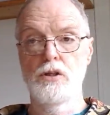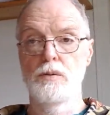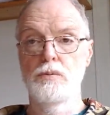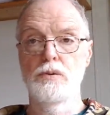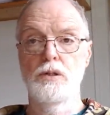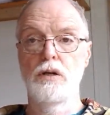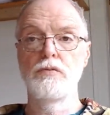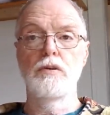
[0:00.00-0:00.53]

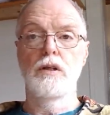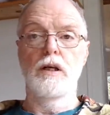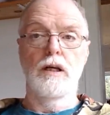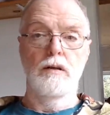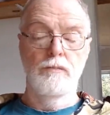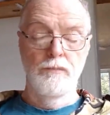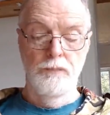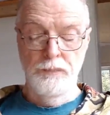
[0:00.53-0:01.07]
chips differently.
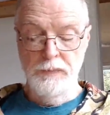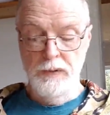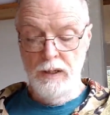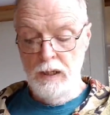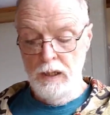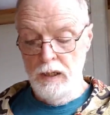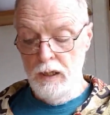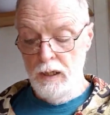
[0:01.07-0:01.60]

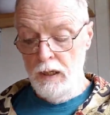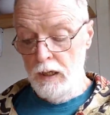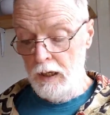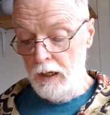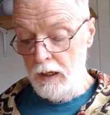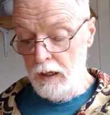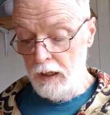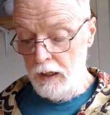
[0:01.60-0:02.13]

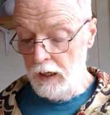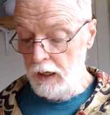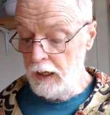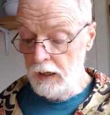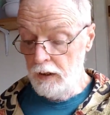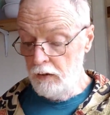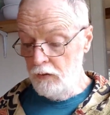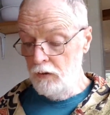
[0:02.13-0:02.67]

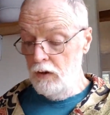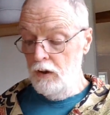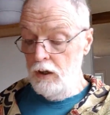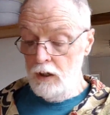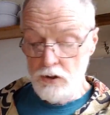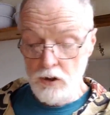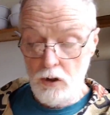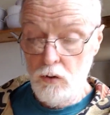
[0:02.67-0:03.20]
And
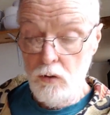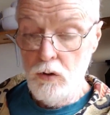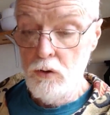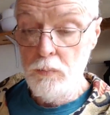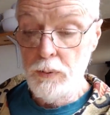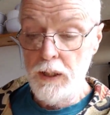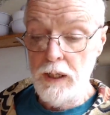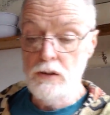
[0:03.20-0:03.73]
so the
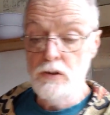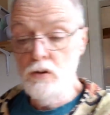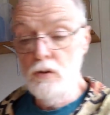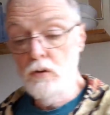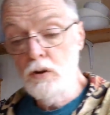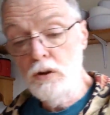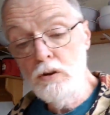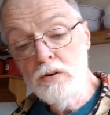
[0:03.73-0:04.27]
plant's no
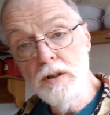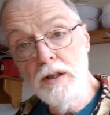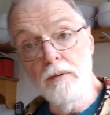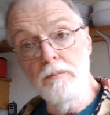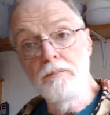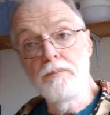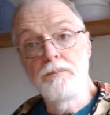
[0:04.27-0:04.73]
good to them.